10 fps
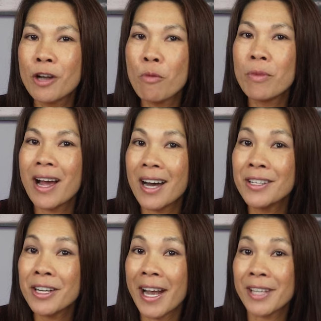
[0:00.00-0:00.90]
Don't
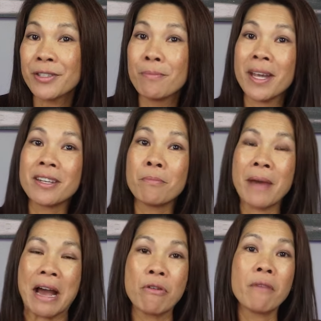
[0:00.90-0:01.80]
underestimate the
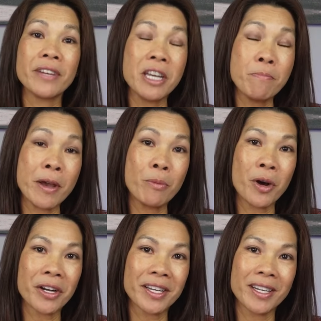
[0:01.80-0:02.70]
power of email
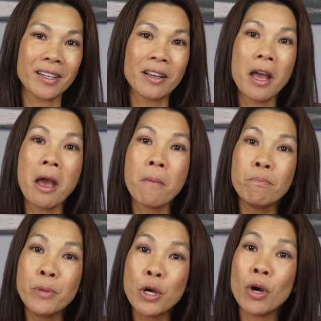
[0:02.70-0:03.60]
marketing.
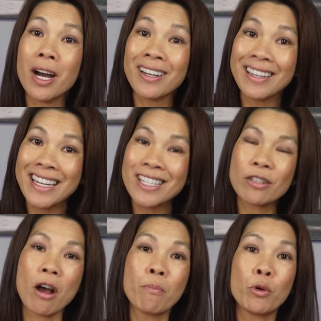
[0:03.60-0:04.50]
Build a list
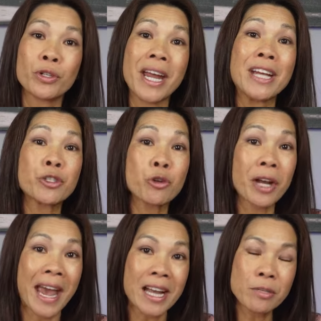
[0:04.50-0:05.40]
of potential
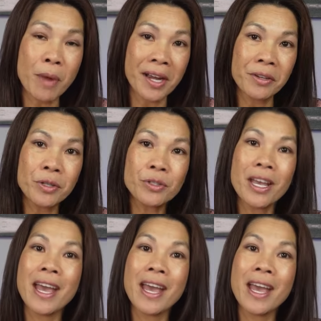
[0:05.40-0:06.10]
cash buyers